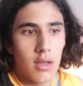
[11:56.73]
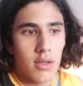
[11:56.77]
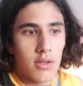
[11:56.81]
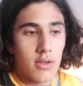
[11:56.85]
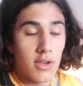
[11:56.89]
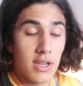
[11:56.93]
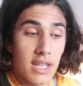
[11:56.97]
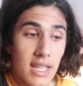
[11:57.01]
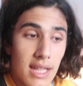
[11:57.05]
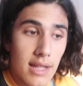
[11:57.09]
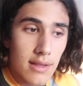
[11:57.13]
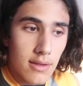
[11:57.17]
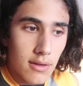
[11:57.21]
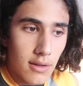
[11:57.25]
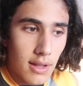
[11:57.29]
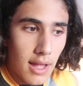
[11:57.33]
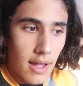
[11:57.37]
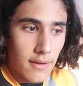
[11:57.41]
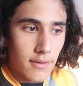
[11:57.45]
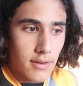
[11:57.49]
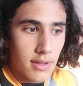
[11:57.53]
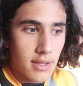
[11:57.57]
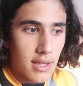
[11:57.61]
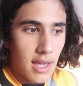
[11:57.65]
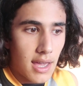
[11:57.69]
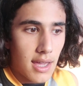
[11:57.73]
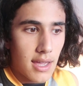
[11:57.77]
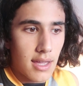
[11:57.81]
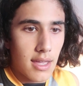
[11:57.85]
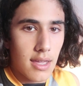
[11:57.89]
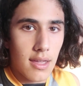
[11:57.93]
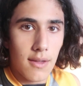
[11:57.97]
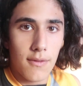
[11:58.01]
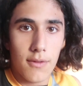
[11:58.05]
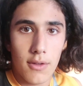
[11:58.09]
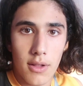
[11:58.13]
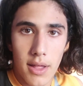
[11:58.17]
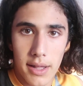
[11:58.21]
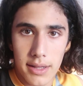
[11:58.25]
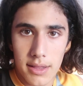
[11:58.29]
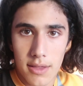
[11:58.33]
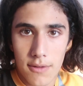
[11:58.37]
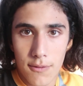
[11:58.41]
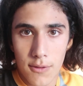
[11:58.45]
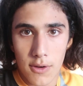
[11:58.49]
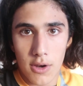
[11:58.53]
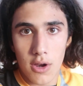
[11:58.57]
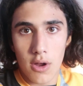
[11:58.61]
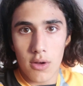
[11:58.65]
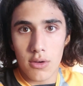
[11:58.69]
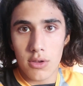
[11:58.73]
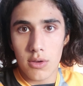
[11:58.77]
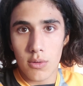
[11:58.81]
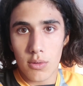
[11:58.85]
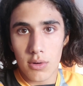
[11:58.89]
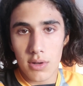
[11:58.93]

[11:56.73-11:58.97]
So yeah, that's all I have to say. If you like this video and